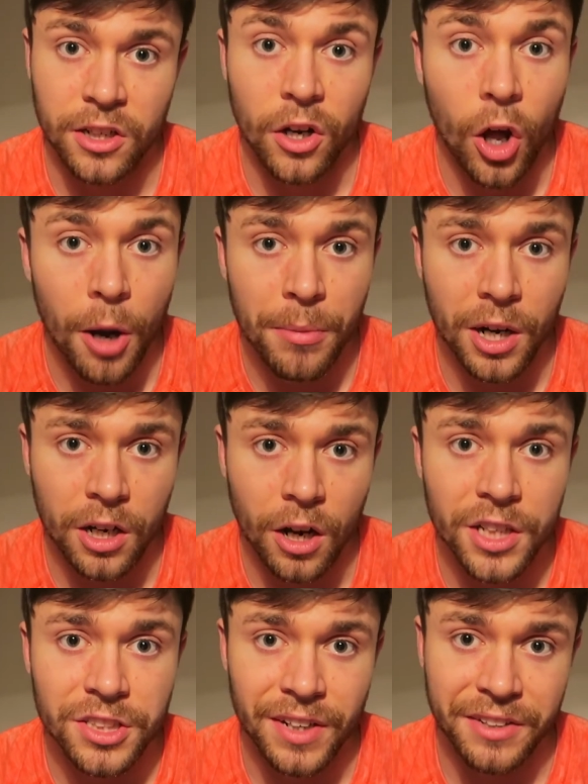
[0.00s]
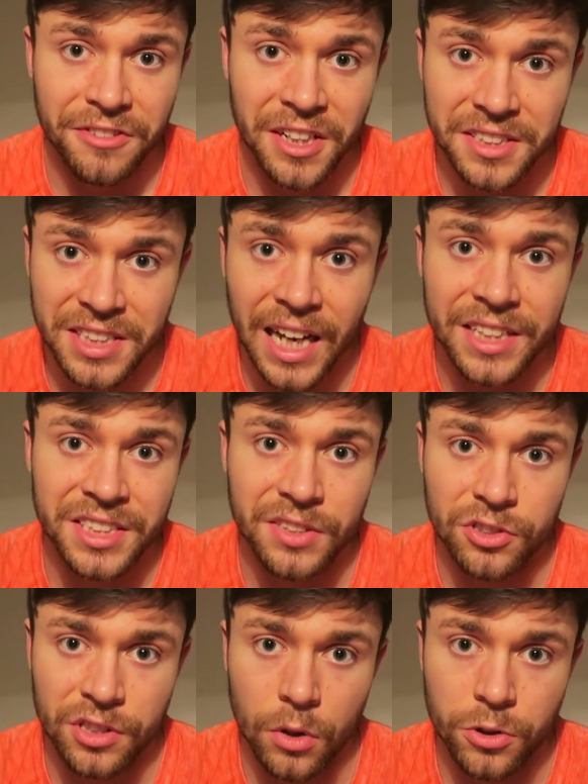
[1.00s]
A lot of my clients have had
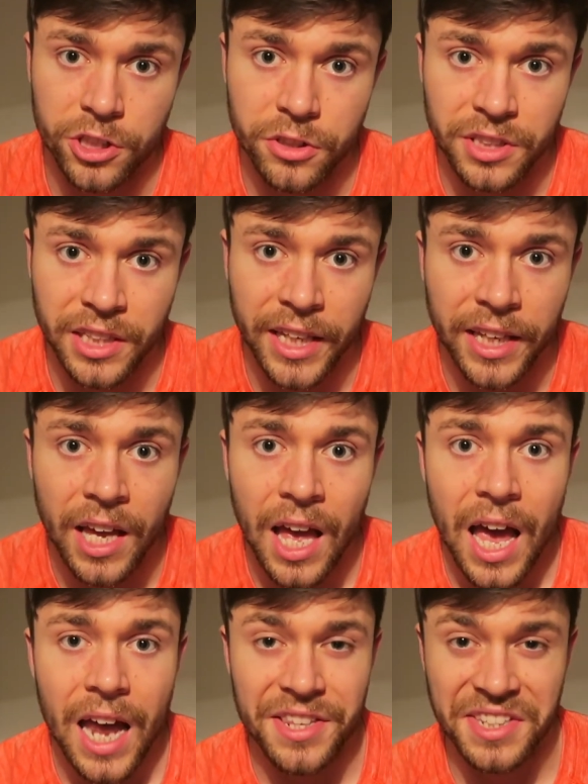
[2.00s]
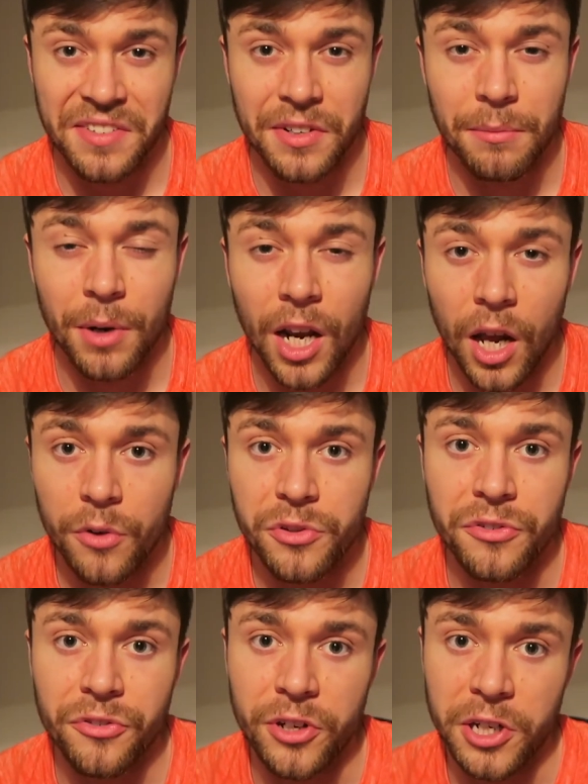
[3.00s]
fantastic results using it, and it's given them
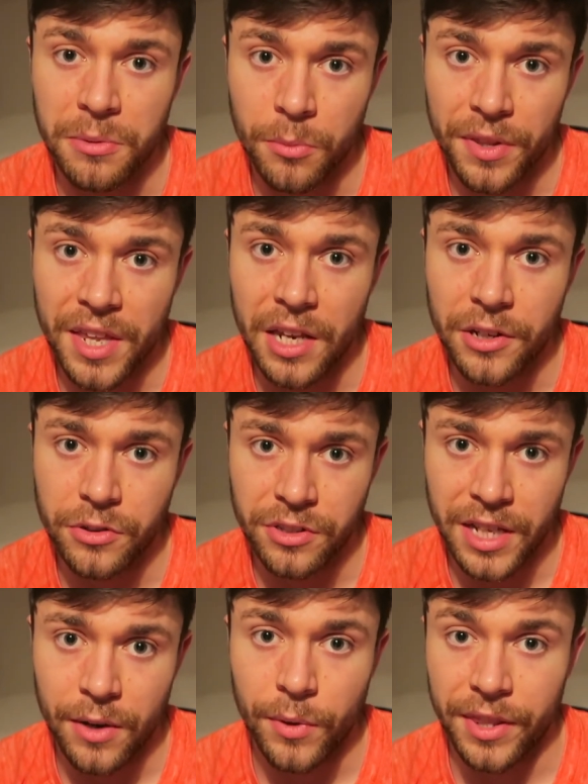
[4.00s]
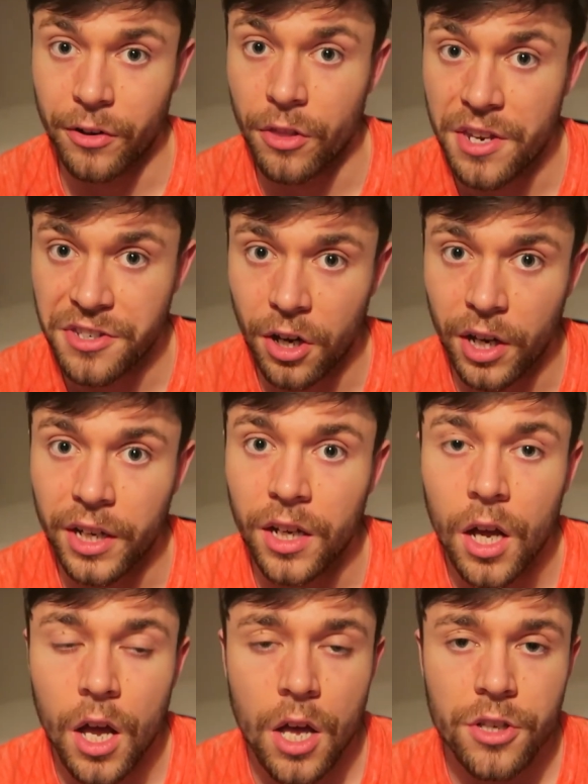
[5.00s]
loads of freedom when they're using it, when they're on their diet.